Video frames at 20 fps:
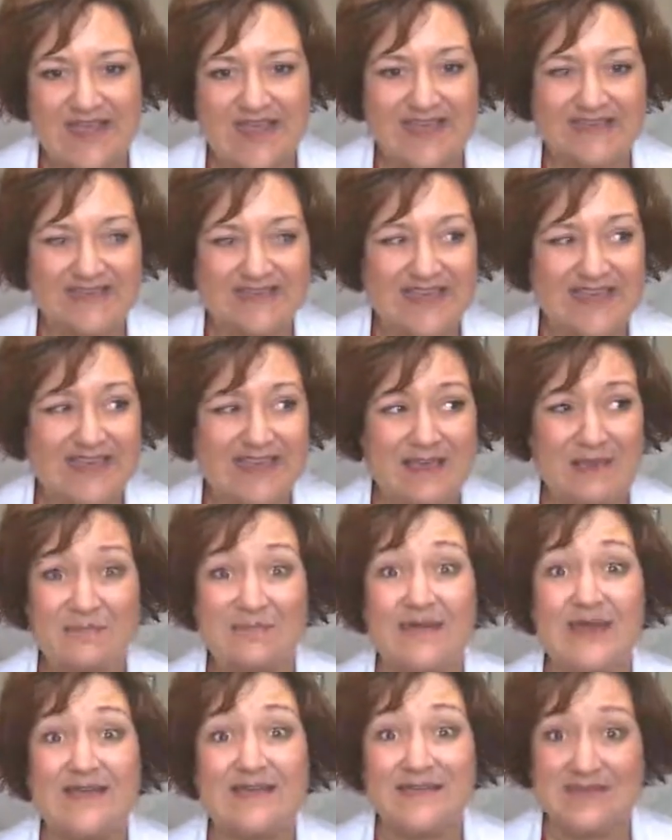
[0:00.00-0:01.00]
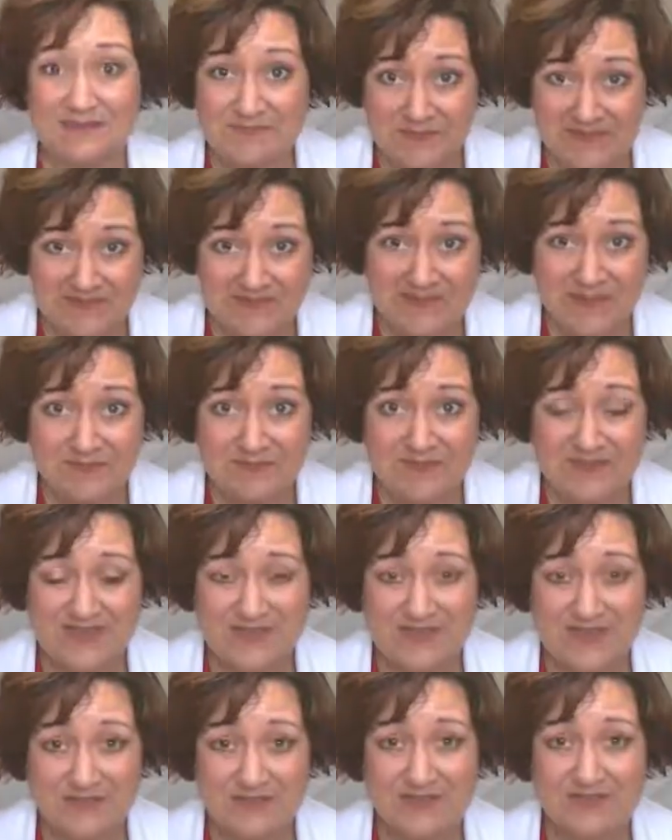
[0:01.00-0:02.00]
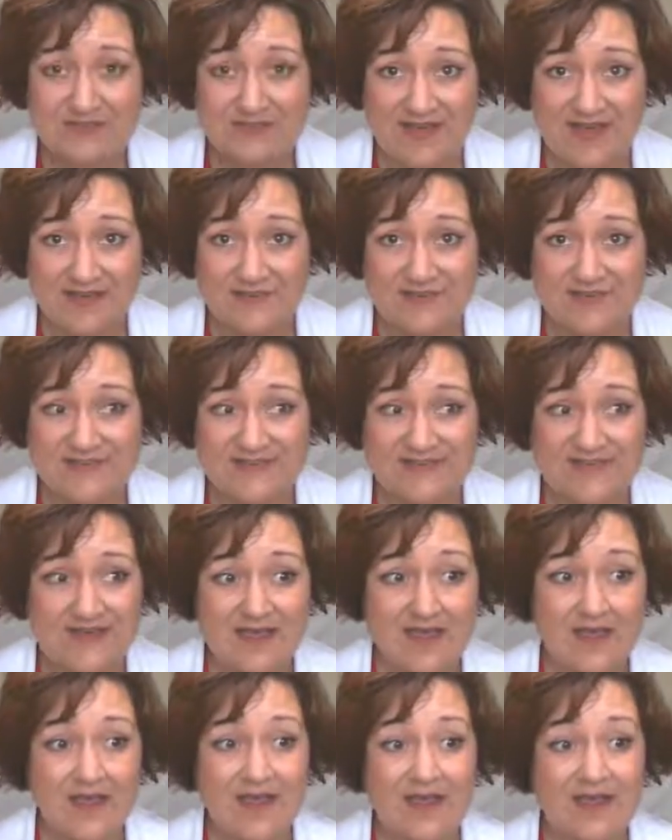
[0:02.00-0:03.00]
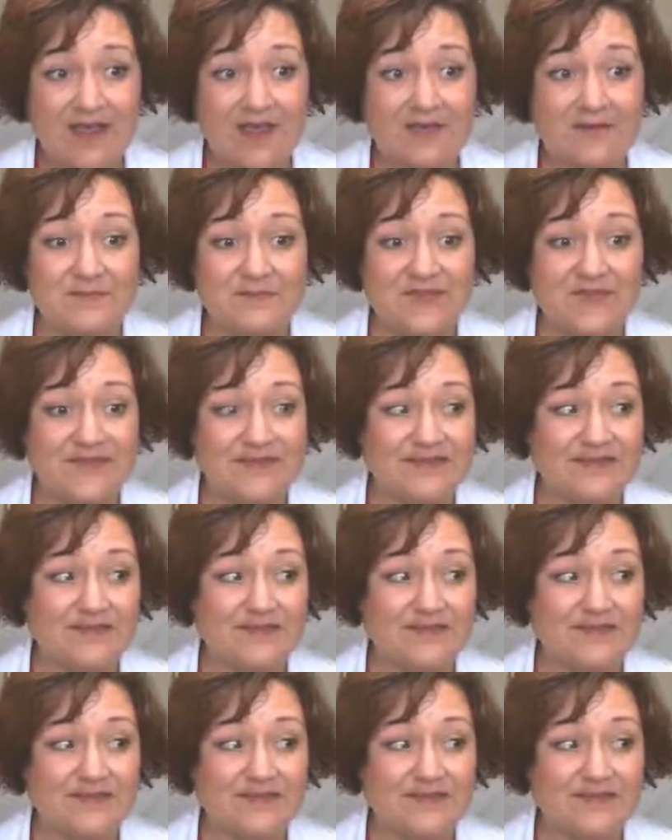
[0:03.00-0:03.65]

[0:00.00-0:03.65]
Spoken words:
and they get back to me like within a couple of hours, I'm like